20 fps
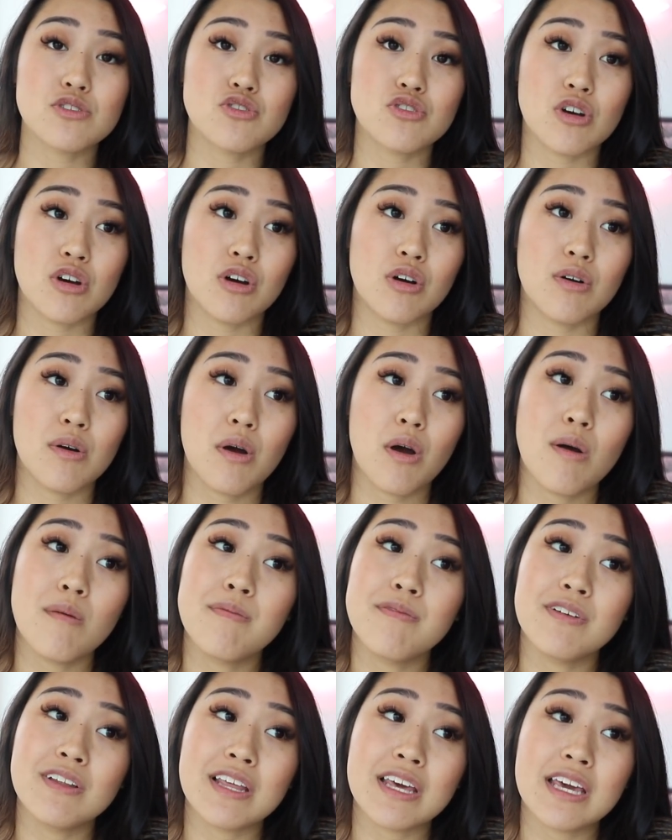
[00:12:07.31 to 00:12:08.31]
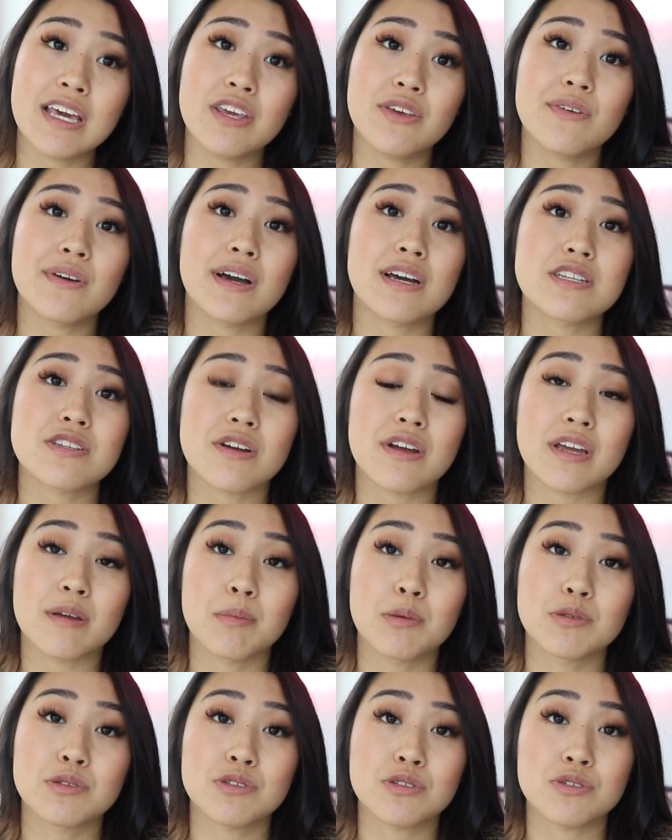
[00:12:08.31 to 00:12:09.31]
so hopefully you guys are
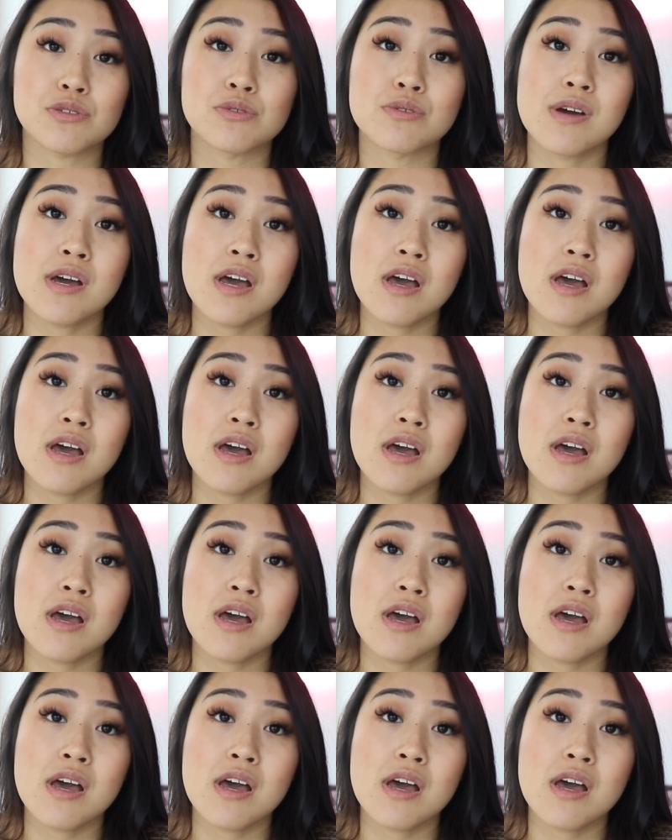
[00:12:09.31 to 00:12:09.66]
able to